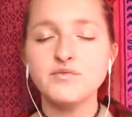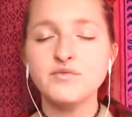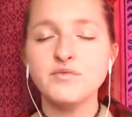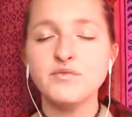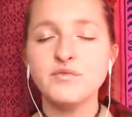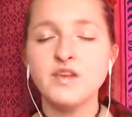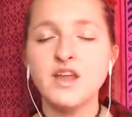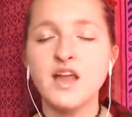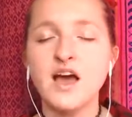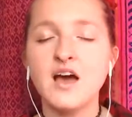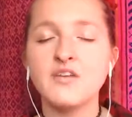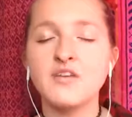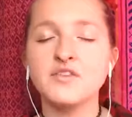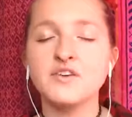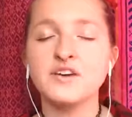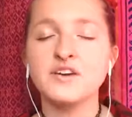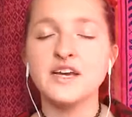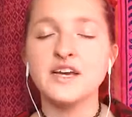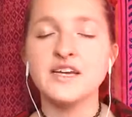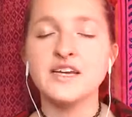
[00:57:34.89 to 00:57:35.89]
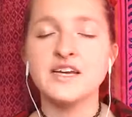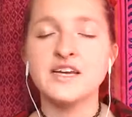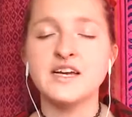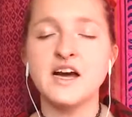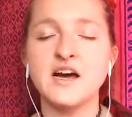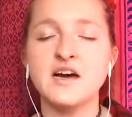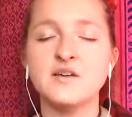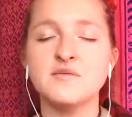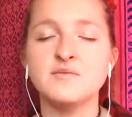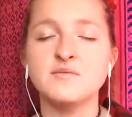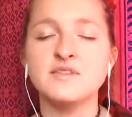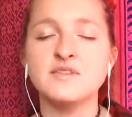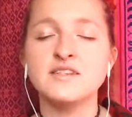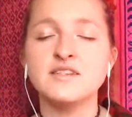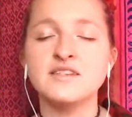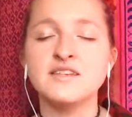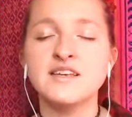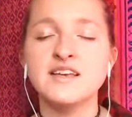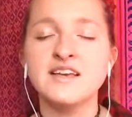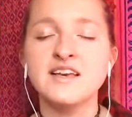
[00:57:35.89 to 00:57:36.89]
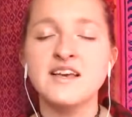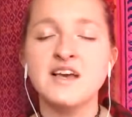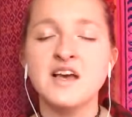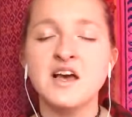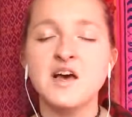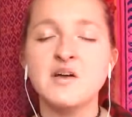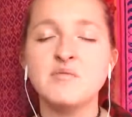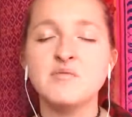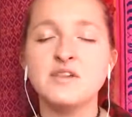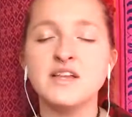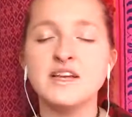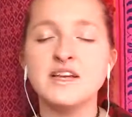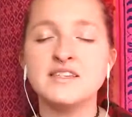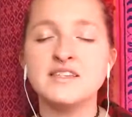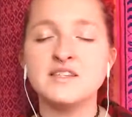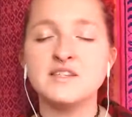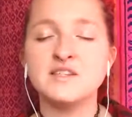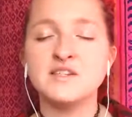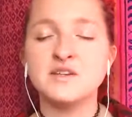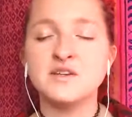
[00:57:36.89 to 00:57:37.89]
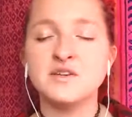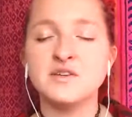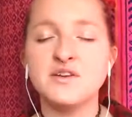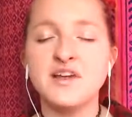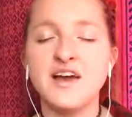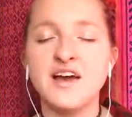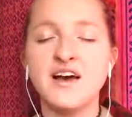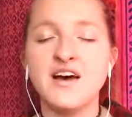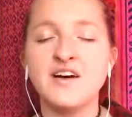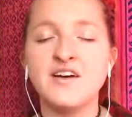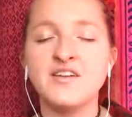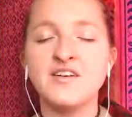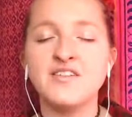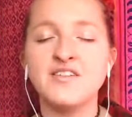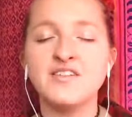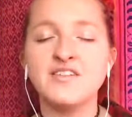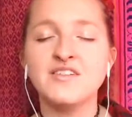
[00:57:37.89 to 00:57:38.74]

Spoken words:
And Aphrodite comes and blesses you now.